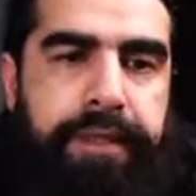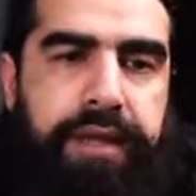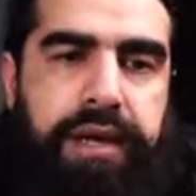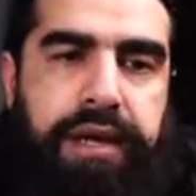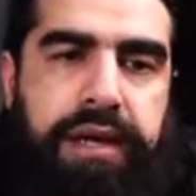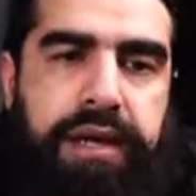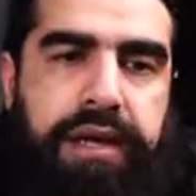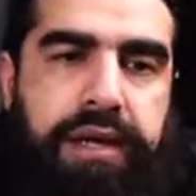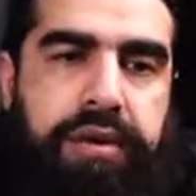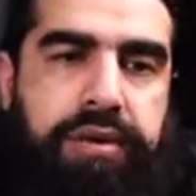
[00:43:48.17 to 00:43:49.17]

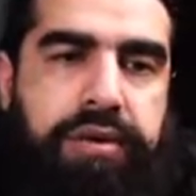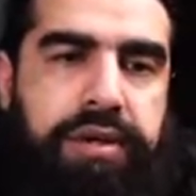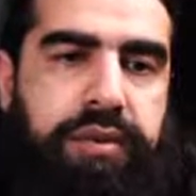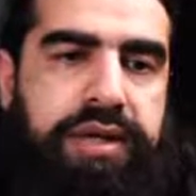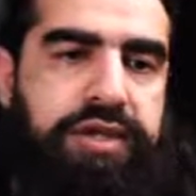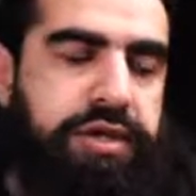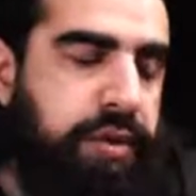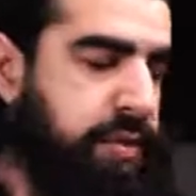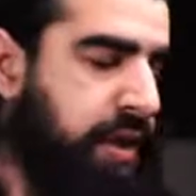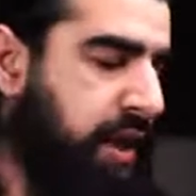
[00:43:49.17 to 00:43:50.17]
tahiyyat. So why do you
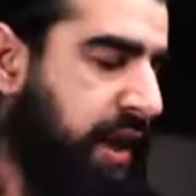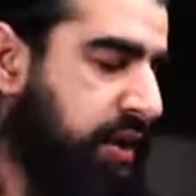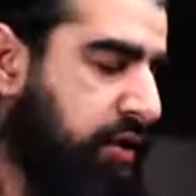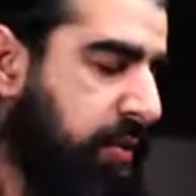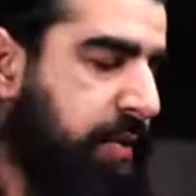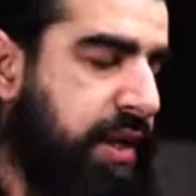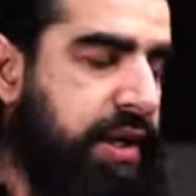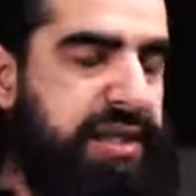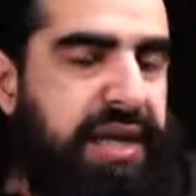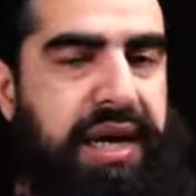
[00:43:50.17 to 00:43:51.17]
stop? I stopped
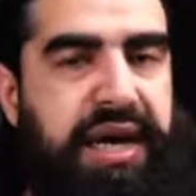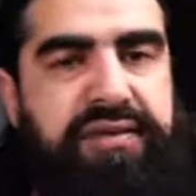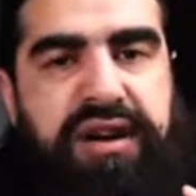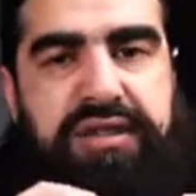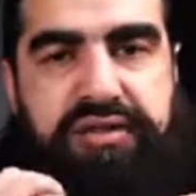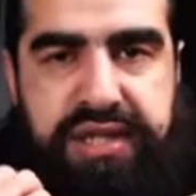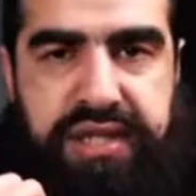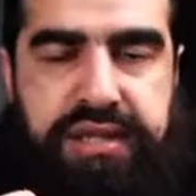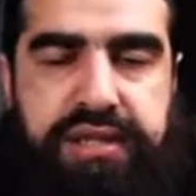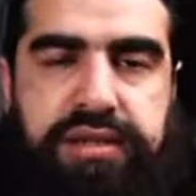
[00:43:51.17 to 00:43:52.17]
because I have
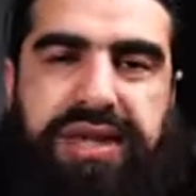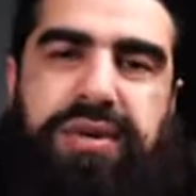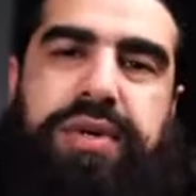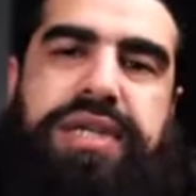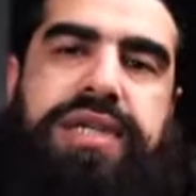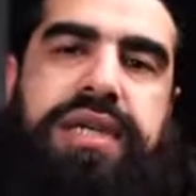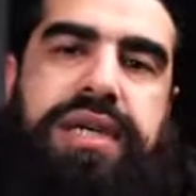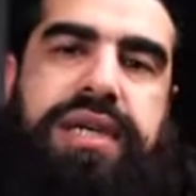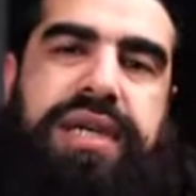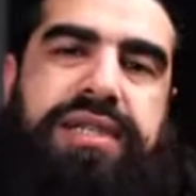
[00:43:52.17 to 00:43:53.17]
arthritis. So in the
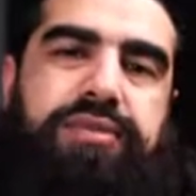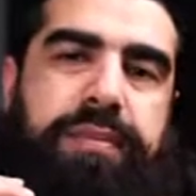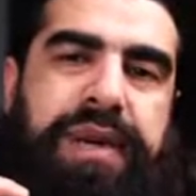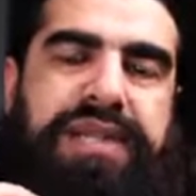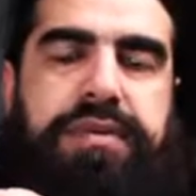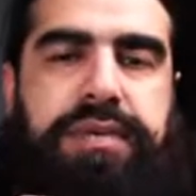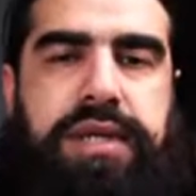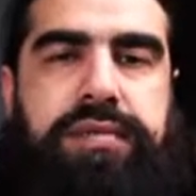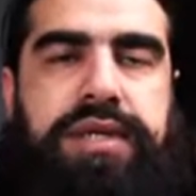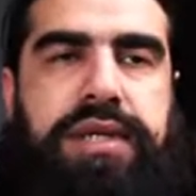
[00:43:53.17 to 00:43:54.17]
winter, it gets quite bad
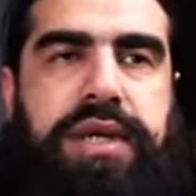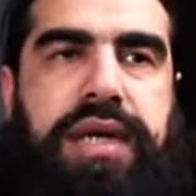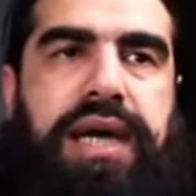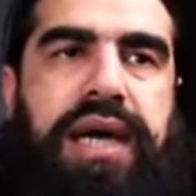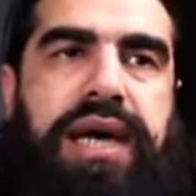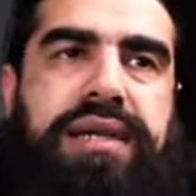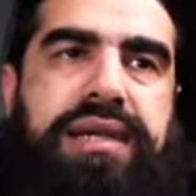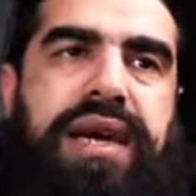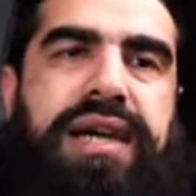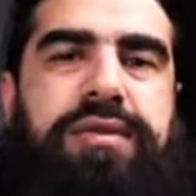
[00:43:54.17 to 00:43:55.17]
sometimes. And
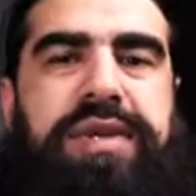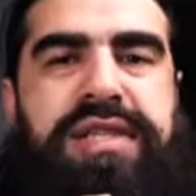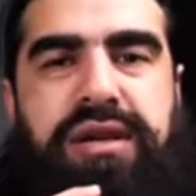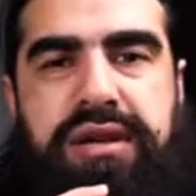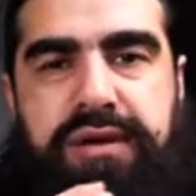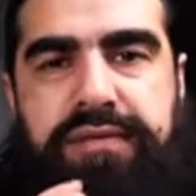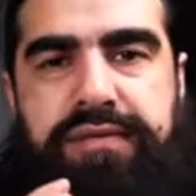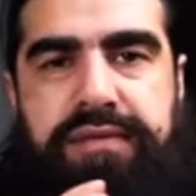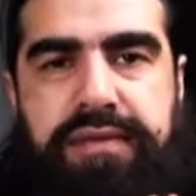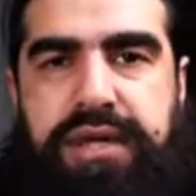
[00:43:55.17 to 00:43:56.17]
I had to miss a lot
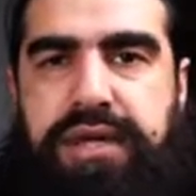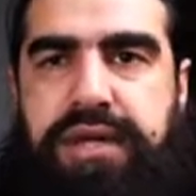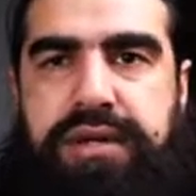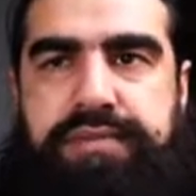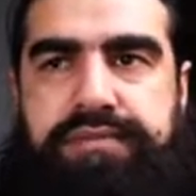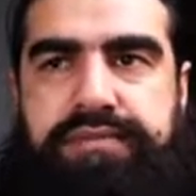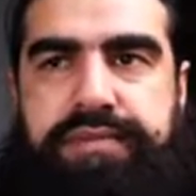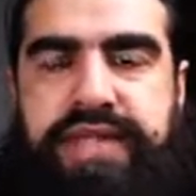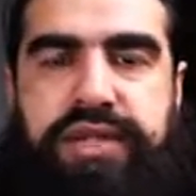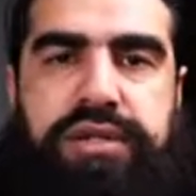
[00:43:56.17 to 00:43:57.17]
of
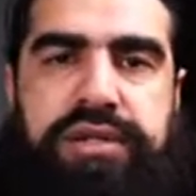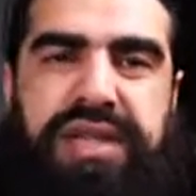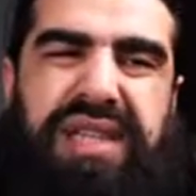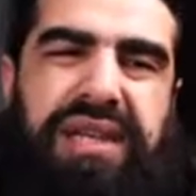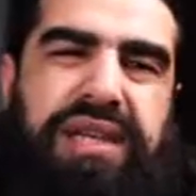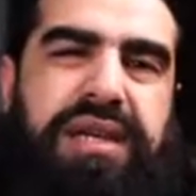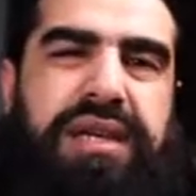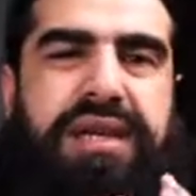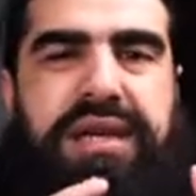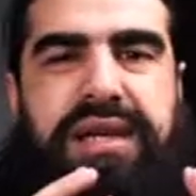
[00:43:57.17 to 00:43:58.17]
sessions. And then
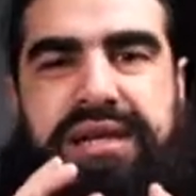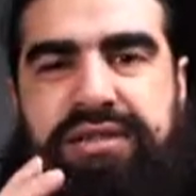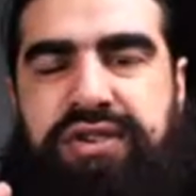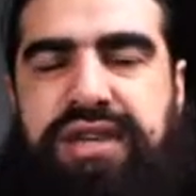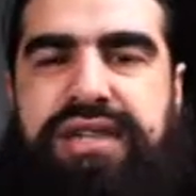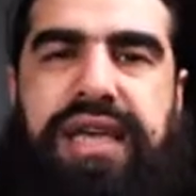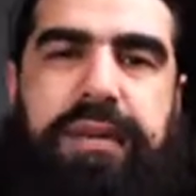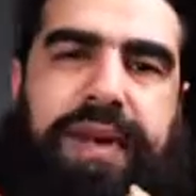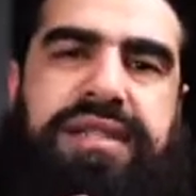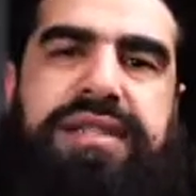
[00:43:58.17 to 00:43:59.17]
trying to
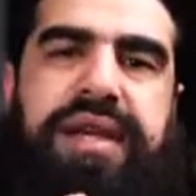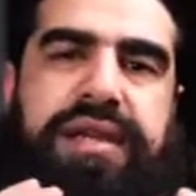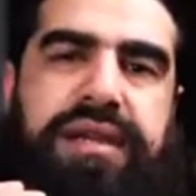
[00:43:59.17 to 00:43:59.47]
get back to that